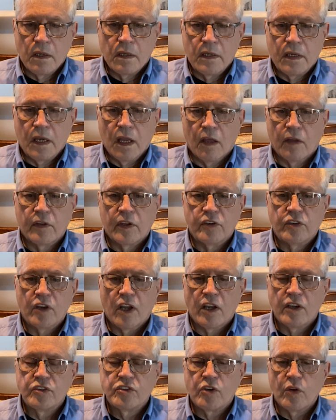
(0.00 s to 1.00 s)
Tell the
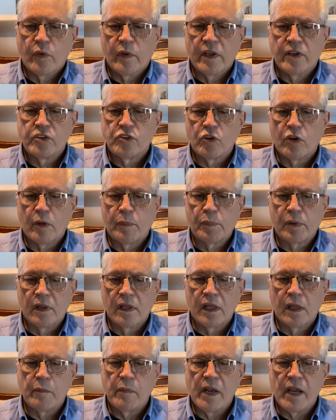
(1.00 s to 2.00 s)
judge to issue a
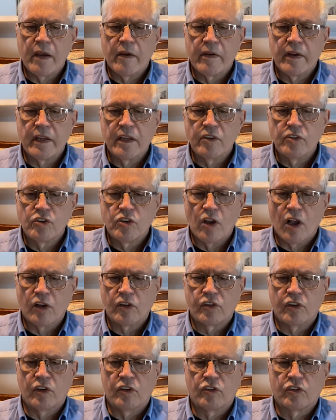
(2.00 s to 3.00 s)
preliminary
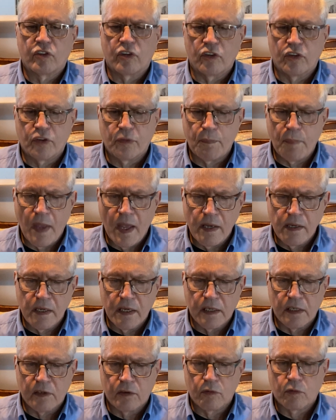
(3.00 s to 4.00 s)
injunction
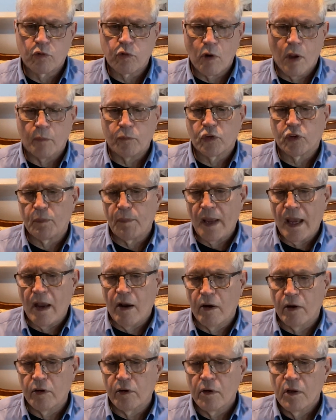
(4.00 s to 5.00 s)
suspending Trump's
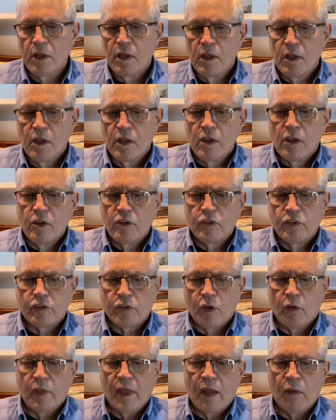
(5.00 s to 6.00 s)
power
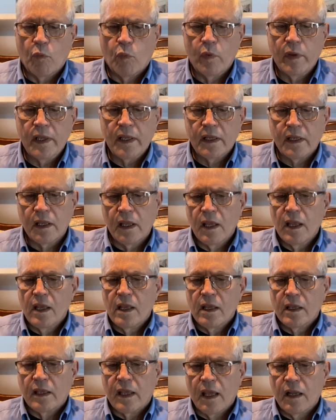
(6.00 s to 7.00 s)
so that we
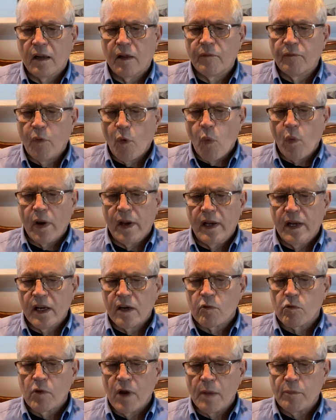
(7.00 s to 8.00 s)
can avoid
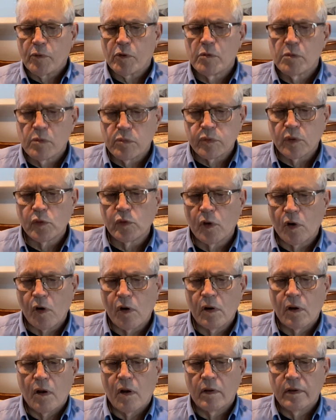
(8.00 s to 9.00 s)
irreparable
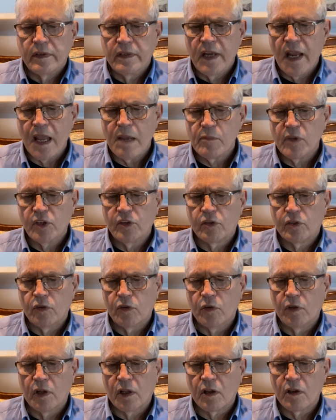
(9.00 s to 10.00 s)
damage
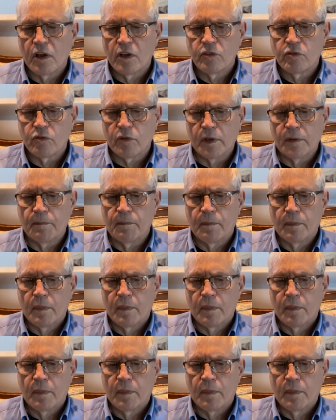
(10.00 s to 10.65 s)
to the country.